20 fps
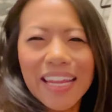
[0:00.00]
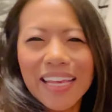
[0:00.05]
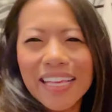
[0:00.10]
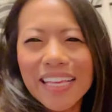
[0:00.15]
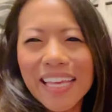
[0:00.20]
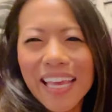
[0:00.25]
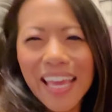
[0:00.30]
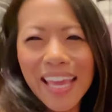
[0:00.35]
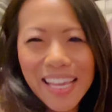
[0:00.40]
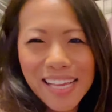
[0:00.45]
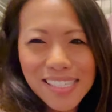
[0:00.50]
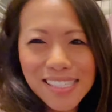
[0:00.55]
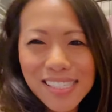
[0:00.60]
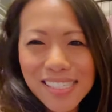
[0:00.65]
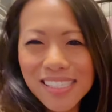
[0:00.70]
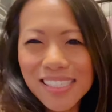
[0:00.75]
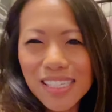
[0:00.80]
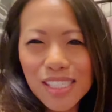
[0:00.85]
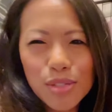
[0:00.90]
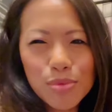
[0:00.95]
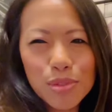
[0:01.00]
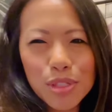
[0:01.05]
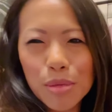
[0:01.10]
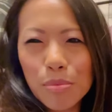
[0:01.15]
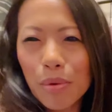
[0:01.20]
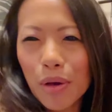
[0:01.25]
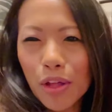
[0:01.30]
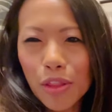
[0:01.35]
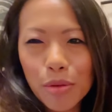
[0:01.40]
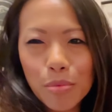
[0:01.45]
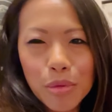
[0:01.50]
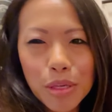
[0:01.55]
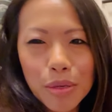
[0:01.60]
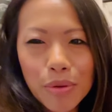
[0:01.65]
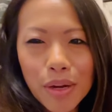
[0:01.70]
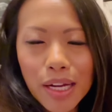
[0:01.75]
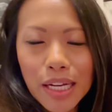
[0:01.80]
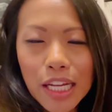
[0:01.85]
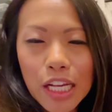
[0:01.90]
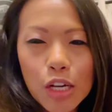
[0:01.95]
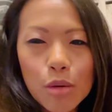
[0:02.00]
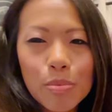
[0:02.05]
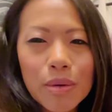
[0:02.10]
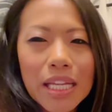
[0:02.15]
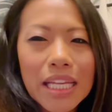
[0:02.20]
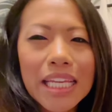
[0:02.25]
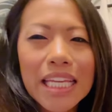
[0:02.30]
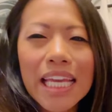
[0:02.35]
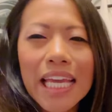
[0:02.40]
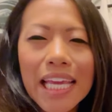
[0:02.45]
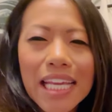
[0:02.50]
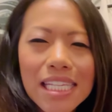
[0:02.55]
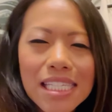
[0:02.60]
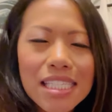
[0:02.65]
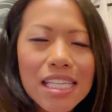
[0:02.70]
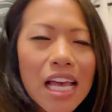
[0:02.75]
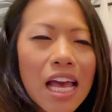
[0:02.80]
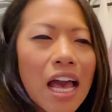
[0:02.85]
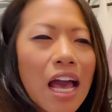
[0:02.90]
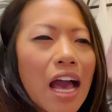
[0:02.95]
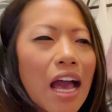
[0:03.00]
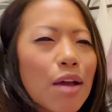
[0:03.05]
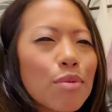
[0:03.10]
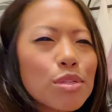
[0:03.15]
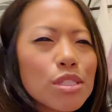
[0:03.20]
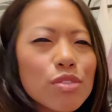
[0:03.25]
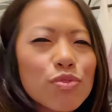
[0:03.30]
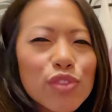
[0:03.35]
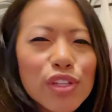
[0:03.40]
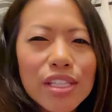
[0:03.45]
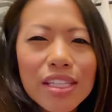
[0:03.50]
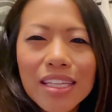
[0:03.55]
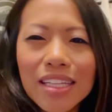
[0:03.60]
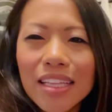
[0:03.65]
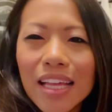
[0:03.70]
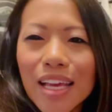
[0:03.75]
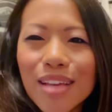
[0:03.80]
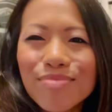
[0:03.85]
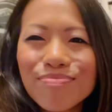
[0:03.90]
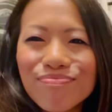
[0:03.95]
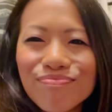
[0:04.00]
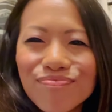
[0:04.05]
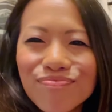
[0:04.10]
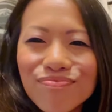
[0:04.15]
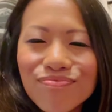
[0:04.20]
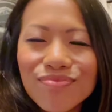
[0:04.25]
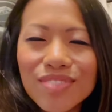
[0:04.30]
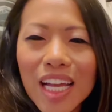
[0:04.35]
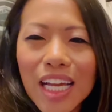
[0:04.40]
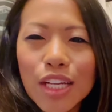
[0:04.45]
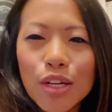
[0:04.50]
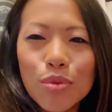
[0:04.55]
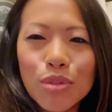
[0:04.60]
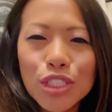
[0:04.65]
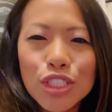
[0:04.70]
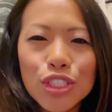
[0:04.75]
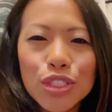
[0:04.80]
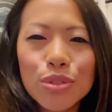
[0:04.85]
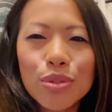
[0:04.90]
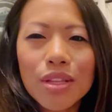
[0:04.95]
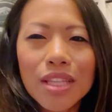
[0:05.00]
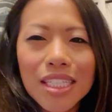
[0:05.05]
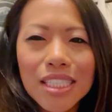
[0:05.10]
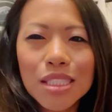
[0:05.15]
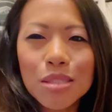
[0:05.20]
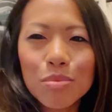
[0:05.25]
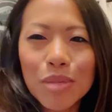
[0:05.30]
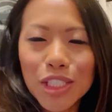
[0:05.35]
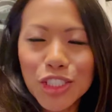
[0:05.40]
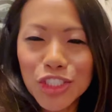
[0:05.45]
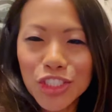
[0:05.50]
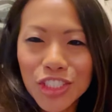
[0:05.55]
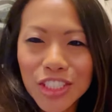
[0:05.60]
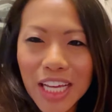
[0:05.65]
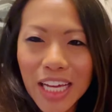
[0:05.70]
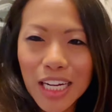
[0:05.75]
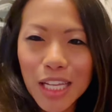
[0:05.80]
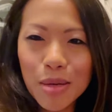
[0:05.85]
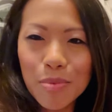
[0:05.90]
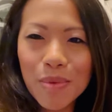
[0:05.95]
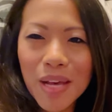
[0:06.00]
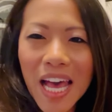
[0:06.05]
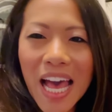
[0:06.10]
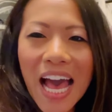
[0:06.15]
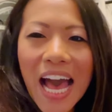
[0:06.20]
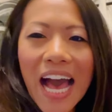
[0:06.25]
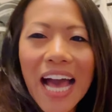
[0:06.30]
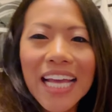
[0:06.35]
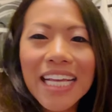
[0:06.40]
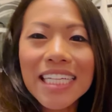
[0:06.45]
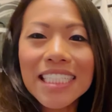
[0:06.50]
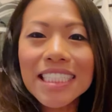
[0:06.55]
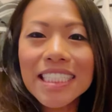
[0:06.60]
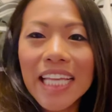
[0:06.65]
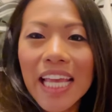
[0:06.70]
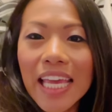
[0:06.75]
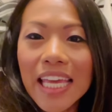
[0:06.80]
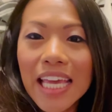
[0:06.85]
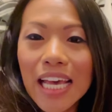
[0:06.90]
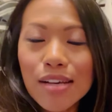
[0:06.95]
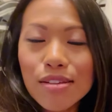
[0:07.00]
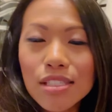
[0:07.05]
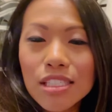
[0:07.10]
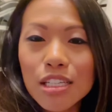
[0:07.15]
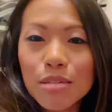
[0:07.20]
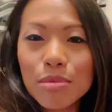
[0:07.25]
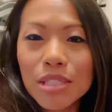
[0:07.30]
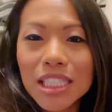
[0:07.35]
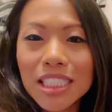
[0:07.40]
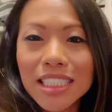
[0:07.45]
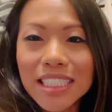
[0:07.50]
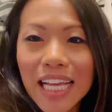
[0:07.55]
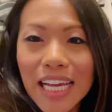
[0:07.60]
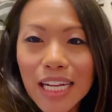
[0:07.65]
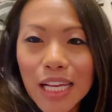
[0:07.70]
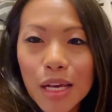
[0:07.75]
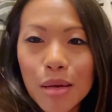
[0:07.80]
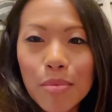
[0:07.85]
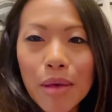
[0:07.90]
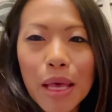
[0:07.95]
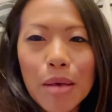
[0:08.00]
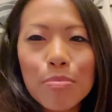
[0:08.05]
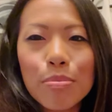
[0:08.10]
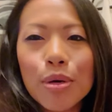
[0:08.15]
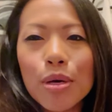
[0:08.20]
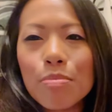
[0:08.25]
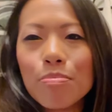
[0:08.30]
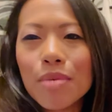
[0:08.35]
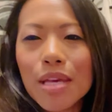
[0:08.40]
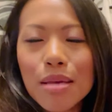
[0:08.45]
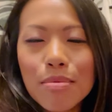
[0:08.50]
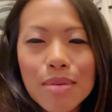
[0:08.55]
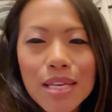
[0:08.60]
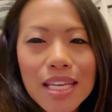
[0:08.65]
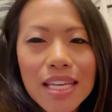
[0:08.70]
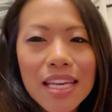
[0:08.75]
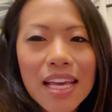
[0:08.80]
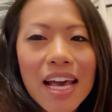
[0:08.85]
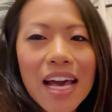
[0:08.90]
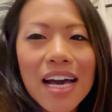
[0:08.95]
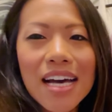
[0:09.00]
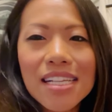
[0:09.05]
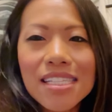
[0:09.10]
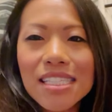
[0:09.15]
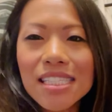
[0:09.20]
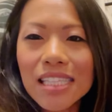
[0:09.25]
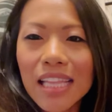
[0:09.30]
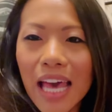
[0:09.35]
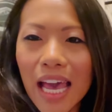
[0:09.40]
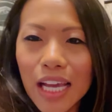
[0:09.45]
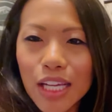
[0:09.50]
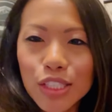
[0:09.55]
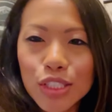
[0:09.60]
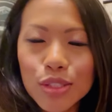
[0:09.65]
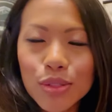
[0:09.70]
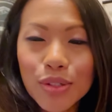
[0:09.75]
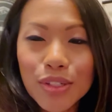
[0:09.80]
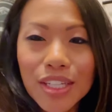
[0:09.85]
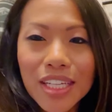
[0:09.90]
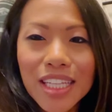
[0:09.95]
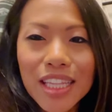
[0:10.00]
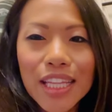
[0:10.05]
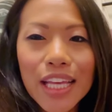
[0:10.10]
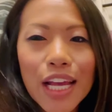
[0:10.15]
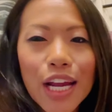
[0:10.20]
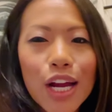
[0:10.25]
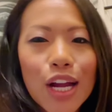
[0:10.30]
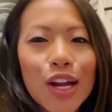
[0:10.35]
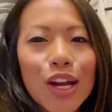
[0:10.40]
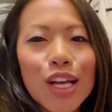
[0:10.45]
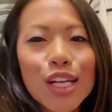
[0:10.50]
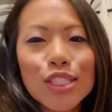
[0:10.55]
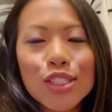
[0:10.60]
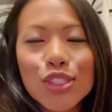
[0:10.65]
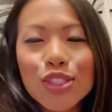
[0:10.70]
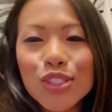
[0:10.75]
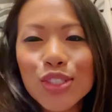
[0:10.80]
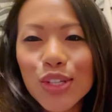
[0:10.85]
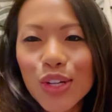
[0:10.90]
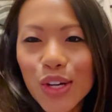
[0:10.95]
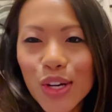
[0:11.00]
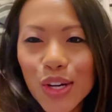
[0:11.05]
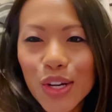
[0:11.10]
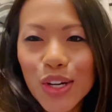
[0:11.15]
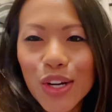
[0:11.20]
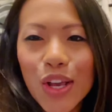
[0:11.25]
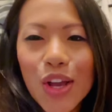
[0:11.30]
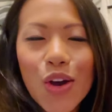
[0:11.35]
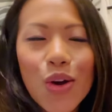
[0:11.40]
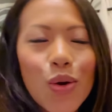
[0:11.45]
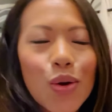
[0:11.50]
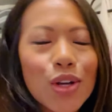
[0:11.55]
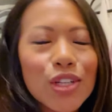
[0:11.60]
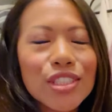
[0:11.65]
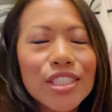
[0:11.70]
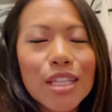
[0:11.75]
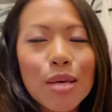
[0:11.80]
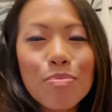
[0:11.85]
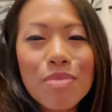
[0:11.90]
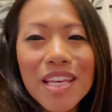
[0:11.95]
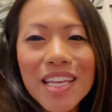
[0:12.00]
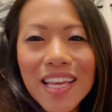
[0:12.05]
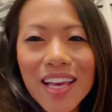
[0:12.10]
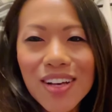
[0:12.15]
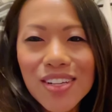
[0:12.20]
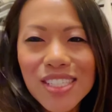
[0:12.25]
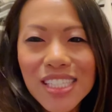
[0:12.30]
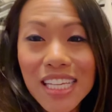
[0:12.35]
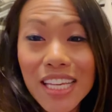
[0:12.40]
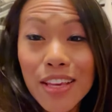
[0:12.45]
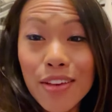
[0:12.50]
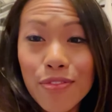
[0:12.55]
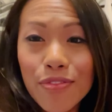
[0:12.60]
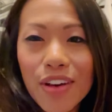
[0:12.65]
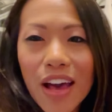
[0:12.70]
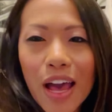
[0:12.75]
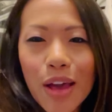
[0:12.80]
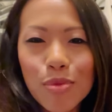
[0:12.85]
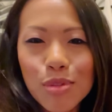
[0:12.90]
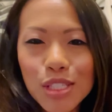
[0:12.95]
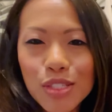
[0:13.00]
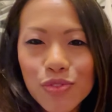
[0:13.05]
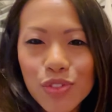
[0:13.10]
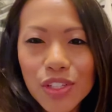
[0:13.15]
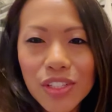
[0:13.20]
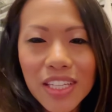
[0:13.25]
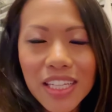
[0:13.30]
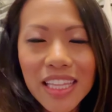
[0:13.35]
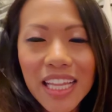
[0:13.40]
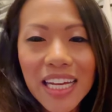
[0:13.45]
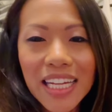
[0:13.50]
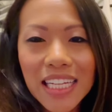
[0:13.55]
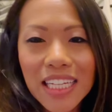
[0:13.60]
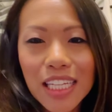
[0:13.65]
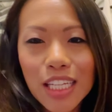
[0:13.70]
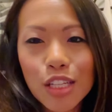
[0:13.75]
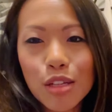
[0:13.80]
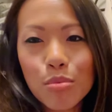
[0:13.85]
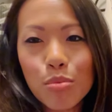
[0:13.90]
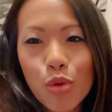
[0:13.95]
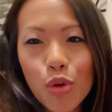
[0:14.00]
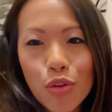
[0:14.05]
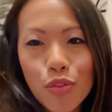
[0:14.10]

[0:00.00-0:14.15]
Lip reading: in case, it doesn't really bother me right now, but in case I was feeling like, I don't want to do this much denim, I could take out some of the denim and put maybe a slack short in there, a skirt, or something else if I was feeling that it needed more